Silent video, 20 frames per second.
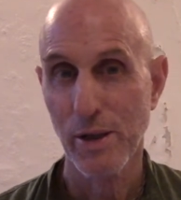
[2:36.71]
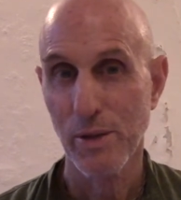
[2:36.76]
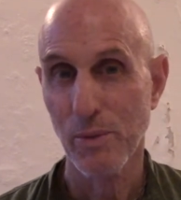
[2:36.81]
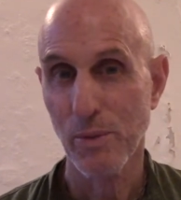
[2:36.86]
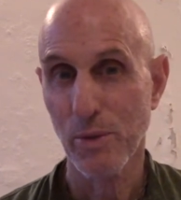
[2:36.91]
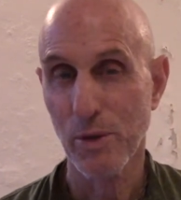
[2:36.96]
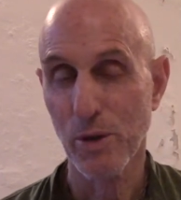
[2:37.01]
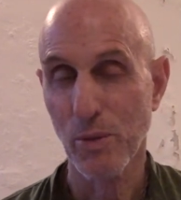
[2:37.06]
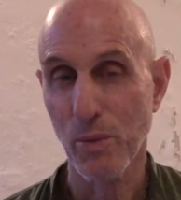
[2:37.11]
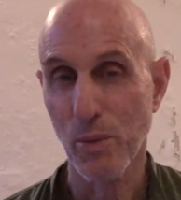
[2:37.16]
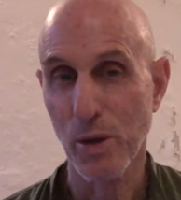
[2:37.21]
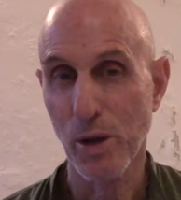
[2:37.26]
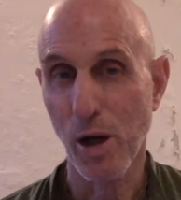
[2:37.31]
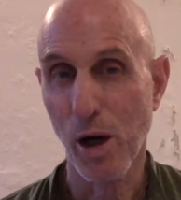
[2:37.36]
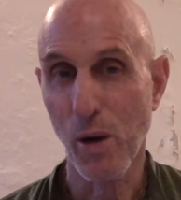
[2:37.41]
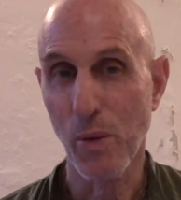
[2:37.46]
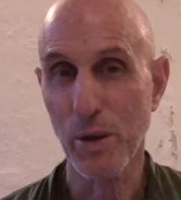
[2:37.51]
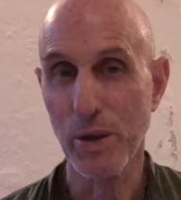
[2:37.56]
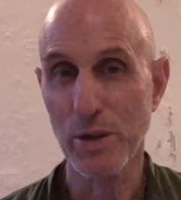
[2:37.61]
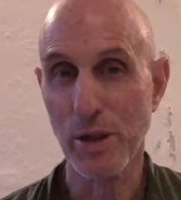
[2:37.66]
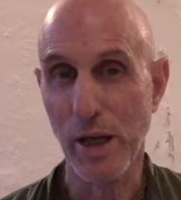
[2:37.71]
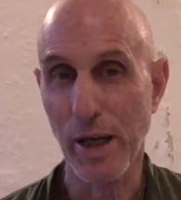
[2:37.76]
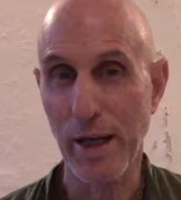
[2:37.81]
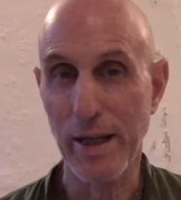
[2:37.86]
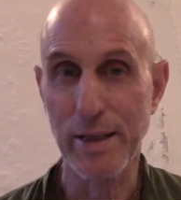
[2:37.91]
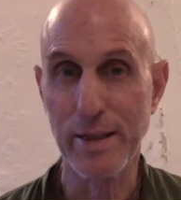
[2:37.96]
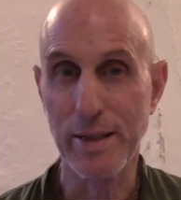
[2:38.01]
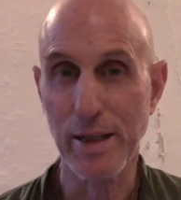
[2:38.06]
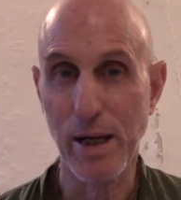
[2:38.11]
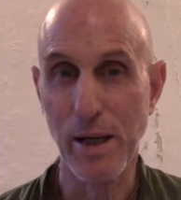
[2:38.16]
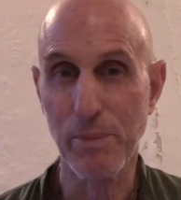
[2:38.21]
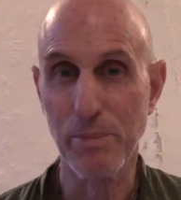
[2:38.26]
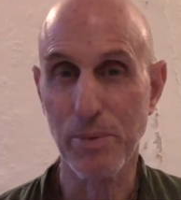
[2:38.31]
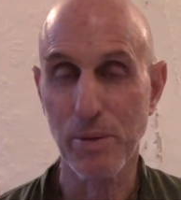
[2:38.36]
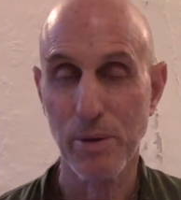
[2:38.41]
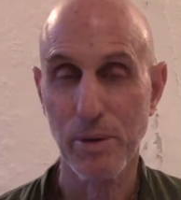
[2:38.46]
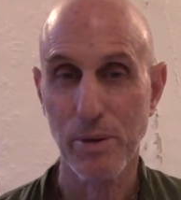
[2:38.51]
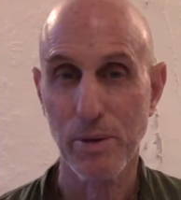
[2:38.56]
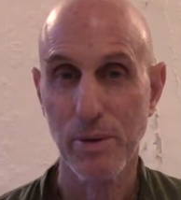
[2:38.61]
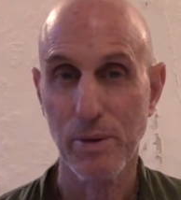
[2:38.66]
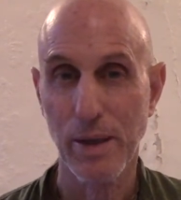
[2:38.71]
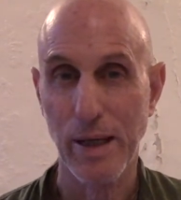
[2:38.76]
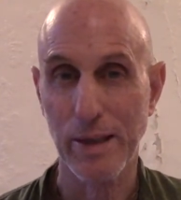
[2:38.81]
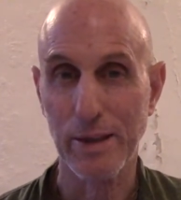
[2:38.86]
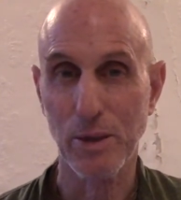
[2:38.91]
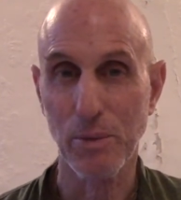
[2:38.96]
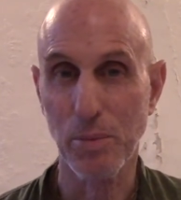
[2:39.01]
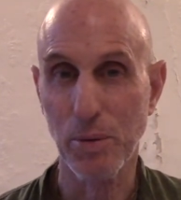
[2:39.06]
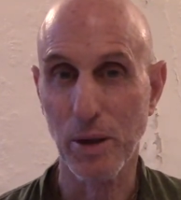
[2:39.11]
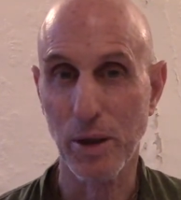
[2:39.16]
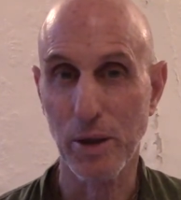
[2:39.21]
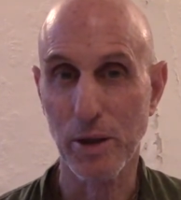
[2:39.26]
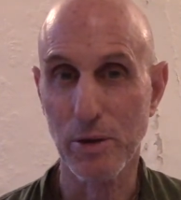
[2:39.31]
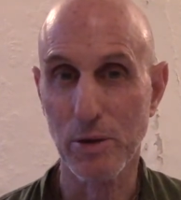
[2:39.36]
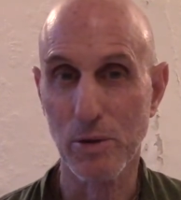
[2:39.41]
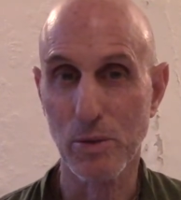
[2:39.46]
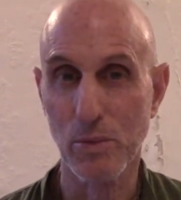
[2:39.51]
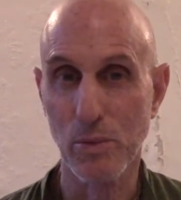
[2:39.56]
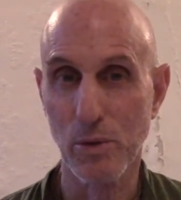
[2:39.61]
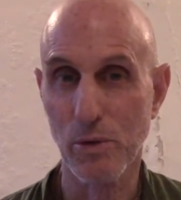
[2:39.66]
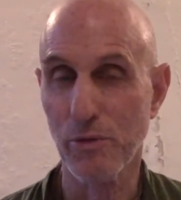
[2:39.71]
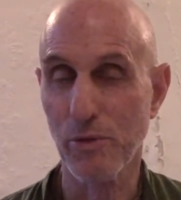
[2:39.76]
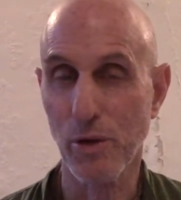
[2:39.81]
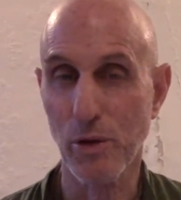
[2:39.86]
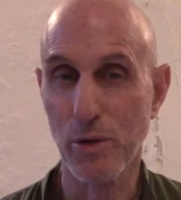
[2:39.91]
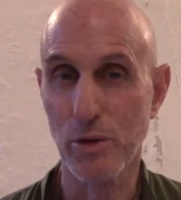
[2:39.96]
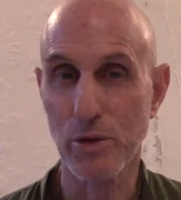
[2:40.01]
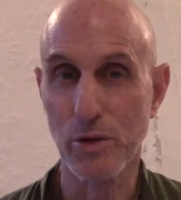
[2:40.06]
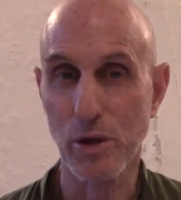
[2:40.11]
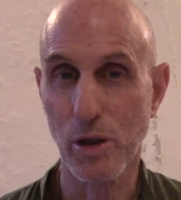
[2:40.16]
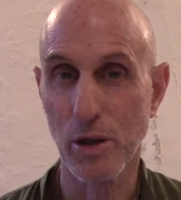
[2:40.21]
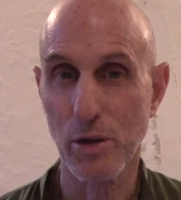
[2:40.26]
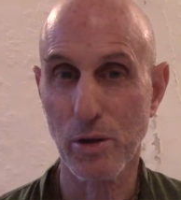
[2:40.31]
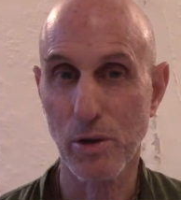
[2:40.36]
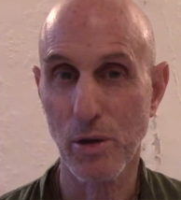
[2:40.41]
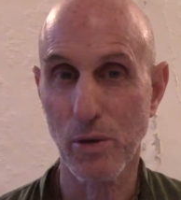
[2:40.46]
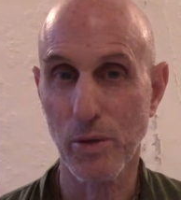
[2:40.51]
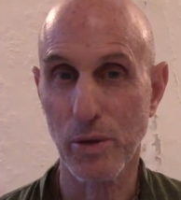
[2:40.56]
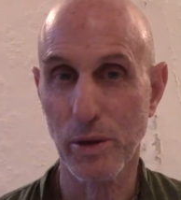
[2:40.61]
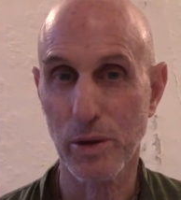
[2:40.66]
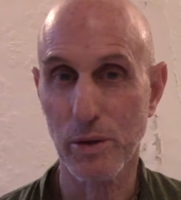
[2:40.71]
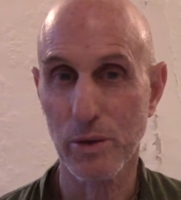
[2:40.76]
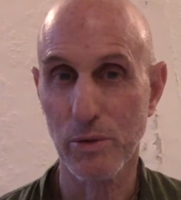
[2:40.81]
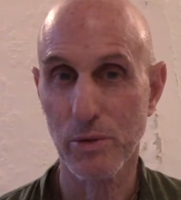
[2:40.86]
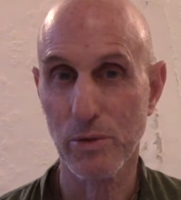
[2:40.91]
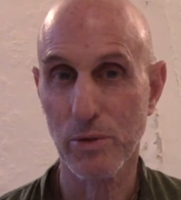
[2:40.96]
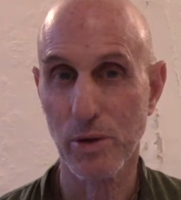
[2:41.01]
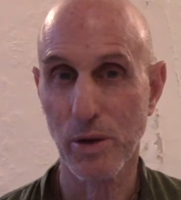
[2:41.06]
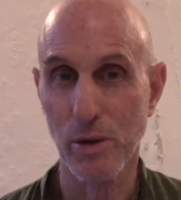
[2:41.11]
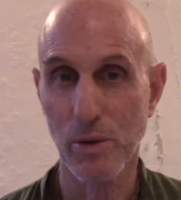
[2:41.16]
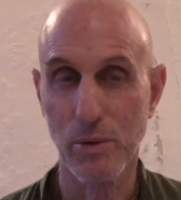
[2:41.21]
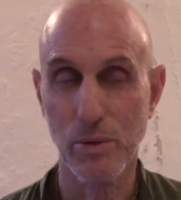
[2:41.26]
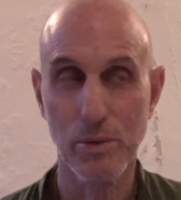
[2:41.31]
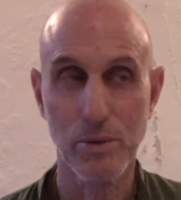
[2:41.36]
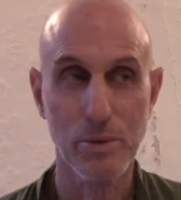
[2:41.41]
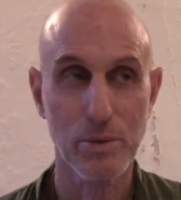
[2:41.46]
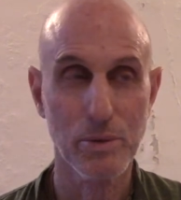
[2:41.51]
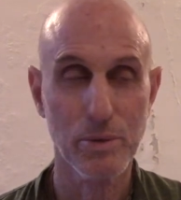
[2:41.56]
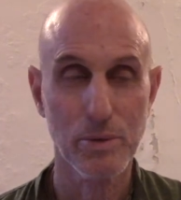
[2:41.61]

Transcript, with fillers: We, we always end up at the place we're focused on going. So